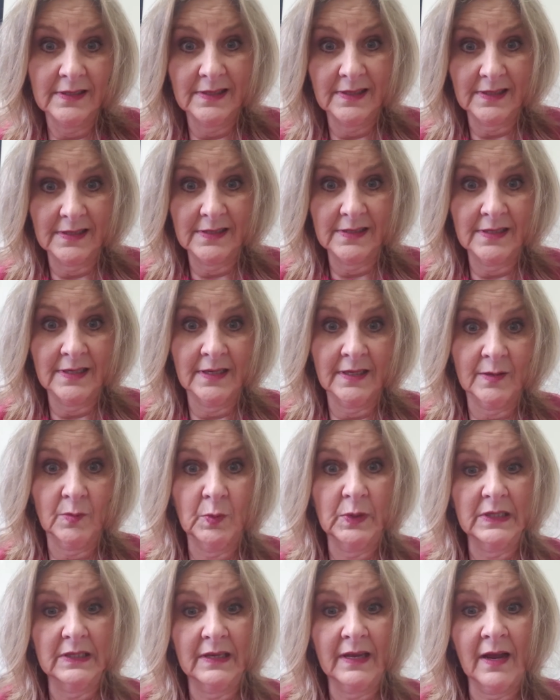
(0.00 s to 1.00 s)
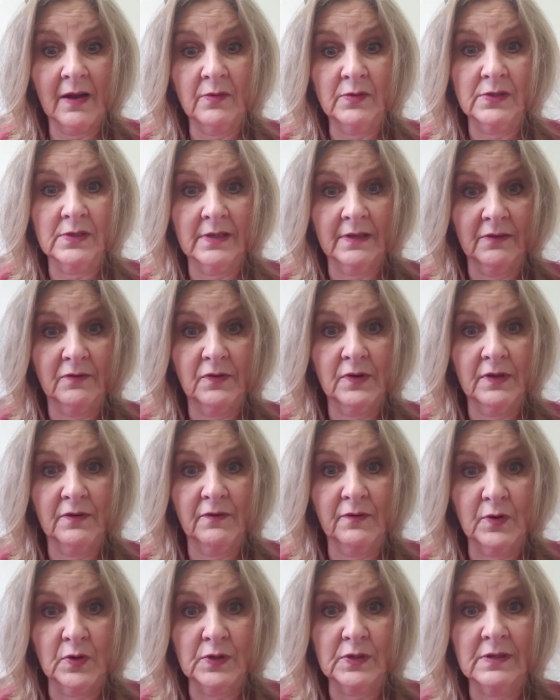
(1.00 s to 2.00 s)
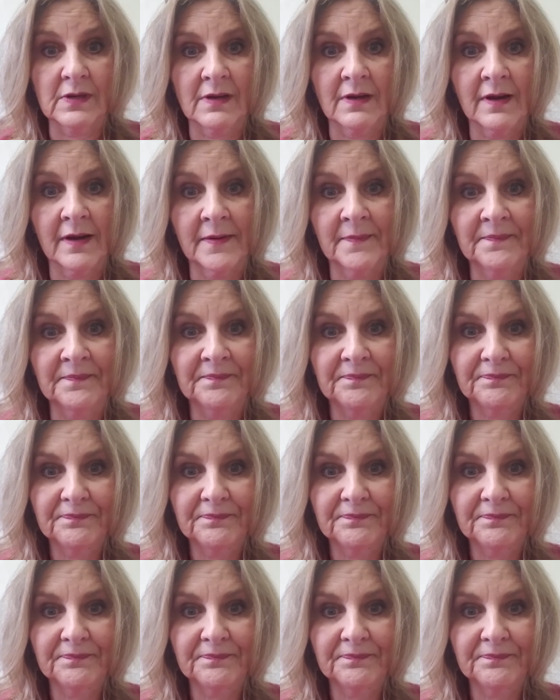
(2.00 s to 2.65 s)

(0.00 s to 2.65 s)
16 and went to counseling for the first time.